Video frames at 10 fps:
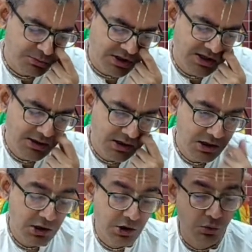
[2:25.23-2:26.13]
to be
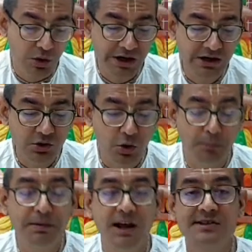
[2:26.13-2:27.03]
quite
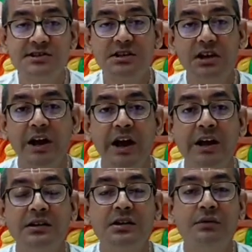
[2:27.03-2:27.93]
complex
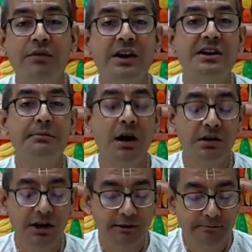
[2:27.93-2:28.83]
and very
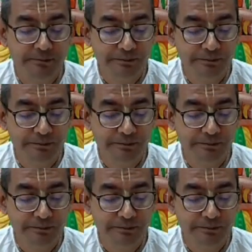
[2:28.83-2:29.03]
demanding.